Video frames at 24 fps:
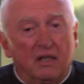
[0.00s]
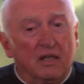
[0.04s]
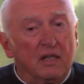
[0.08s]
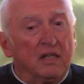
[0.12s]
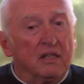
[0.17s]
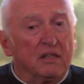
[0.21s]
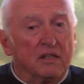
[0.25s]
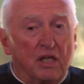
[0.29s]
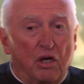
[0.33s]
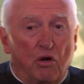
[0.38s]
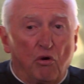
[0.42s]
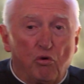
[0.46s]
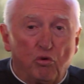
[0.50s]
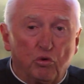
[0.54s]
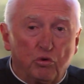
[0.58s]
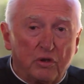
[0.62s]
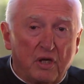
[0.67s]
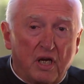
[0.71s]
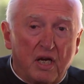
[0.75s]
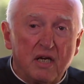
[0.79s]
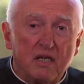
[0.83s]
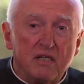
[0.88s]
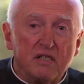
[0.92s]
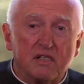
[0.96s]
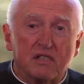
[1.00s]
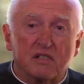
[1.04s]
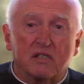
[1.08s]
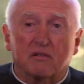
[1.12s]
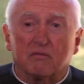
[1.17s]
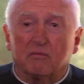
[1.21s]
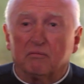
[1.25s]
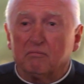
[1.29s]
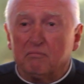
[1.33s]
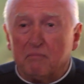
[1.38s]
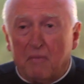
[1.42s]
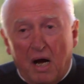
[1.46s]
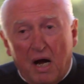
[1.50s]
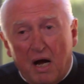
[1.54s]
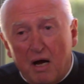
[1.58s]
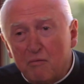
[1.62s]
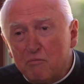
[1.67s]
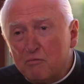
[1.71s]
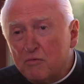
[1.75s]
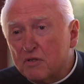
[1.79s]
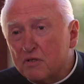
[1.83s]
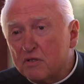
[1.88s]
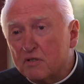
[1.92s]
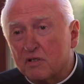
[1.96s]
In the old days,
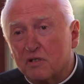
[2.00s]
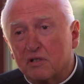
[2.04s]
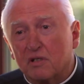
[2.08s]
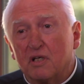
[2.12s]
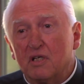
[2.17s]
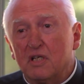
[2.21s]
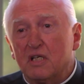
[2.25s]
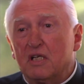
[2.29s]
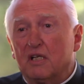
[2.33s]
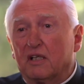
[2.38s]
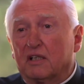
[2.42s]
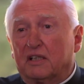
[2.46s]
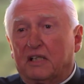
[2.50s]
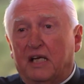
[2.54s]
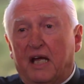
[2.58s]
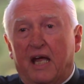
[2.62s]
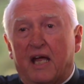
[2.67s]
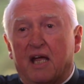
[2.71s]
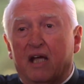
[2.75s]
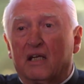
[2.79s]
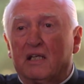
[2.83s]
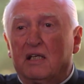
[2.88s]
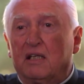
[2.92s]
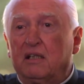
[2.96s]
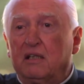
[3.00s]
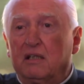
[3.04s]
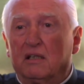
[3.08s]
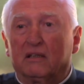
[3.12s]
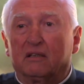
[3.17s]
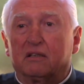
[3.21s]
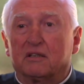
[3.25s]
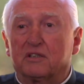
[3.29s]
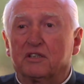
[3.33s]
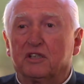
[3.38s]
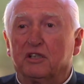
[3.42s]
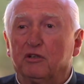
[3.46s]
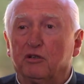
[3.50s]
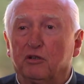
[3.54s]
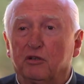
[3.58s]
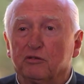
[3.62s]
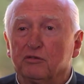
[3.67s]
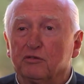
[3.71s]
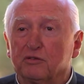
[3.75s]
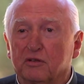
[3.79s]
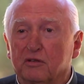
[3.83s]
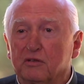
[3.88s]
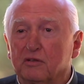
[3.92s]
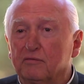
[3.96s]
Mom was canning
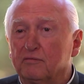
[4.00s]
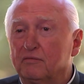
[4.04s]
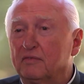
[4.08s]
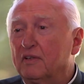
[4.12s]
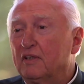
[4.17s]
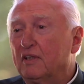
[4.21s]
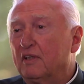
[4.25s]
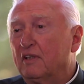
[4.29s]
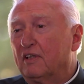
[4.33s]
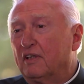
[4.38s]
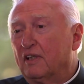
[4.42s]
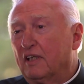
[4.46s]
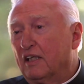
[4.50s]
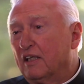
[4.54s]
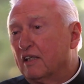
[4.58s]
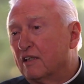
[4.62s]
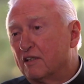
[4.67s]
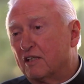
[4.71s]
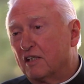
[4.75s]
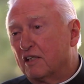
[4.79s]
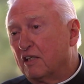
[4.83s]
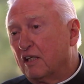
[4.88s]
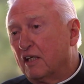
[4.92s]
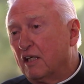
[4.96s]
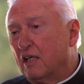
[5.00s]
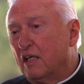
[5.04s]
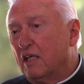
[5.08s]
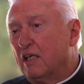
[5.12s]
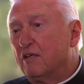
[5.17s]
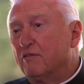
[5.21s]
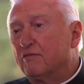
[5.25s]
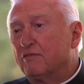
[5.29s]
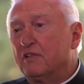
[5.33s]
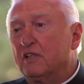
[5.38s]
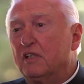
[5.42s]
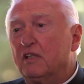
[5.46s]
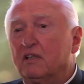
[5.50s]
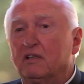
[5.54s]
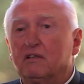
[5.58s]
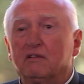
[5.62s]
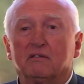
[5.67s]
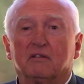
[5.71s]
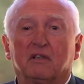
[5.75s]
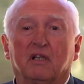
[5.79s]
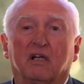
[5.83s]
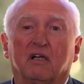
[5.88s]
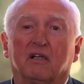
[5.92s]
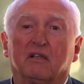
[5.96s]
until the end of the
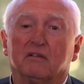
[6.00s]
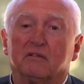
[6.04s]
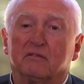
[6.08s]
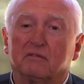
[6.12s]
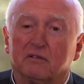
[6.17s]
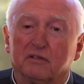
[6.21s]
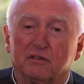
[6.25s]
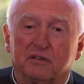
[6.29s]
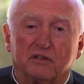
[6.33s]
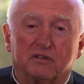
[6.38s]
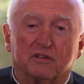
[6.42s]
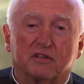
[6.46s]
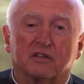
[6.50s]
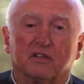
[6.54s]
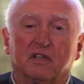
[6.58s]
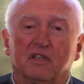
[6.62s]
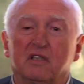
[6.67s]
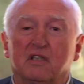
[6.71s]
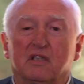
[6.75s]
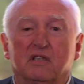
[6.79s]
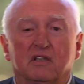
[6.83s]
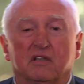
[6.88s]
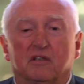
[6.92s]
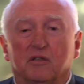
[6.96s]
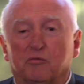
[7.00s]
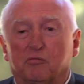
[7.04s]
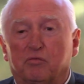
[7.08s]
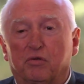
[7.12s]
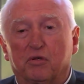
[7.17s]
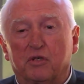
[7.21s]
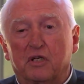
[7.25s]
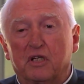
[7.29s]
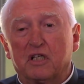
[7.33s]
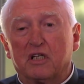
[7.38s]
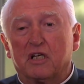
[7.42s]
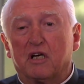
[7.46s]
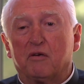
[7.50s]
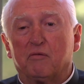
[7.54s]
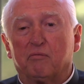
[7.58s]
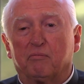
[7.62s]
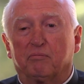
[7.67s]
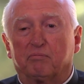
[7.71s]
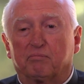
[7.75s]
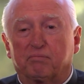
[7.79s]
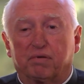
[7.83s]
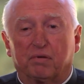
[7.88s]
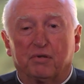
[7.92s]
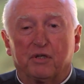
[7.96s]
evening, was putting
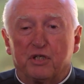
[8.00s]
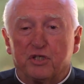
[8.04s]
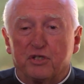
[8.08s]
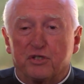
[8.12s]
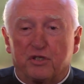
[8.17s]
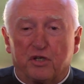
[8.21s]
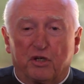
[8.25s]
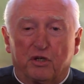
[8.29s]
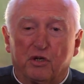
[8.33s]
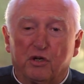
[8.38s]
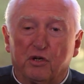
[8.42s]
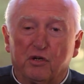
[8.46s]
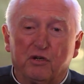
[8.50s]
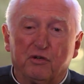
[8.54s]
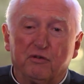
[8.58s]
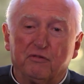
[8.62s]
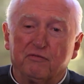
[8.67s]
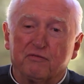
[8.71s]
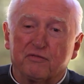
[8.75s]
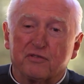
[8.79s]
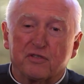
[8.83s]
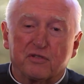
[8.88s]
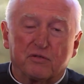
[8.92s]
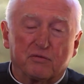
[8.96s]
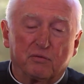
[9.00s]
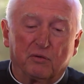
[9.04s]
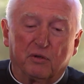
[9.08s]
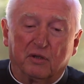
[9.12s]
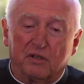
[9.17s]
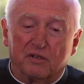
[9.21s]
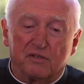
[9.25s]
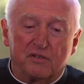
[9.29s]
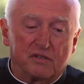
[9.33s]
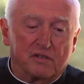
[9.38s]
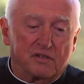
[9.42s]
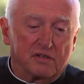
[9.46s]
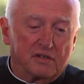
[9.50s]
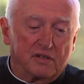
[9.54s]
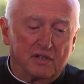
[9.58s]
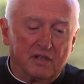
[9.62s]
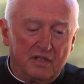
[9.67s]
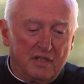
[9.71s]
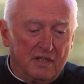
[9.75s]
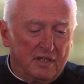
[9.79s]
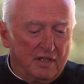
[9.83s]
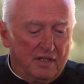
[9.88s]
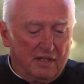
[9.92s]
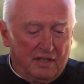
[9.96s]
up preserves, was
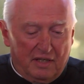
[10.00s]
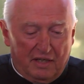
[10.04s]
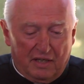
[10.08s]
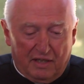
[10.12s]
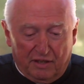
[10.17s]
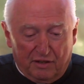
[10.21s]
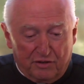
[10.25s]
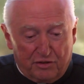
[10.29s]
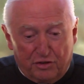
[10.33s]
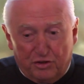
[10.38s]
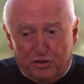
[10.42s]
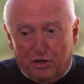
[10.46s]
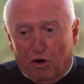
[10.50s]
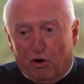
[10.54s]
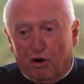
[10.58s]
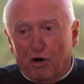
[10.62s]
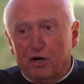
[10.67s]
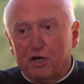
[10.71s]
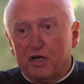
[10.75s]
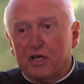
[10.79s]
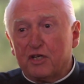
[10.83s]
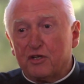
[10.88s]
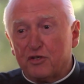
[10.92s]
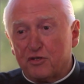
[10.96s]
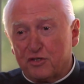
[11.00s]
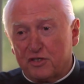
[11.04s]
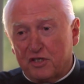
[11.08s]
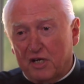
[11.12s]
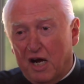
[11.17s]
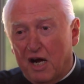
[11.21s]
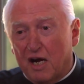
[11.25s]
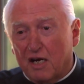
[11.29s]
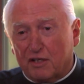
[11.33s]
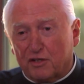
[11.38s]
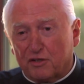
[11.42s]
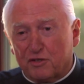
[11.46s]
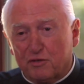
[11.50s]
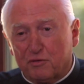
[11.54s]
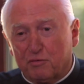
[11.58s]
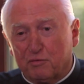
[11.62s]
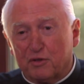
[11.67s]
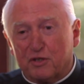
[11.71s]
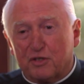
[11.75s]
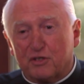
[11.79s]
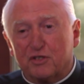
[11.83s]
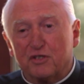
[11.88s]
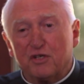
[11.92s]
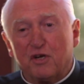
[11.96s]
darning socks,
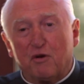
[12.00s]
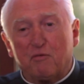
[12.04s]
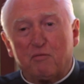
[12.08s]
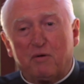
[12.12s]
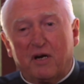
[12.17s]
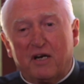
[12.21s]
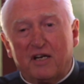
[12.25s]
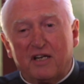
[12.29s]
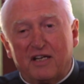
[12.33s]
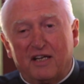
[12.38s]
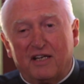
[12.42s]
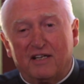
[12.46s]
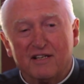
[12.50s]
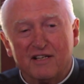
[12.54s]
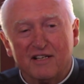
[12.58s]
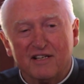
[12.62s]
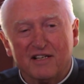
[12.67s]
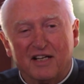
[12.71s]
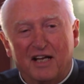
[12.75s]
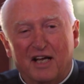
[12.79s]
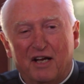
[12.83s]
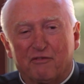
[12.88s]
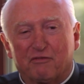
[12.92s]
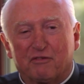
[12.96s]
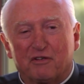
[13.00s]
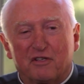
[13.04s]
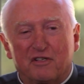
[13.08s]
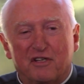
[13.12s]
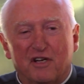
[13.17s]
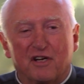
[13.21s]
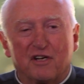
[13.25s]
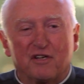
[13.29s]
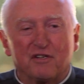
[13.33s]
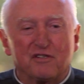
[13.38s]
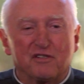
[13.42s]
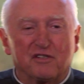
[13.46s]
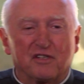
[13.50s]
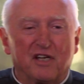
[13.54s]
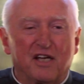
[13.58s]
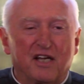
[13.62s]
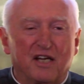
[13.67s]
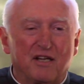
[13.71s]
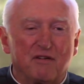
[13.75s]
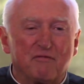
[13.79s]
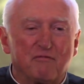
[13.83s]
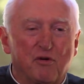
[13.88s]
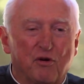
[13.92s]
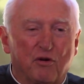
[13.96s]
which nobody ever does
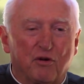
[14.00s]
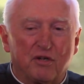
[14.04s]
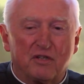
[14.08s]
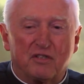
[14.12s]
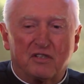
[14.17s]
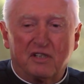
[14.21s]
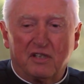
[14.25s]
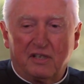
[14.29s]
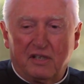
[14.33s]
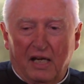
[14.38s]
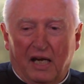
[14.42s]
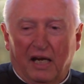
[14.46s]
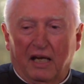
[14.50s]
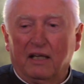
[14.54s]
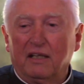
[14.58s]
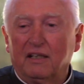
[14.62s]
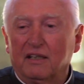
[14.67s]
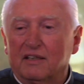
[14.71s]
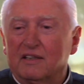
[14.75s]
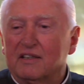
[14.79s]
anymore today.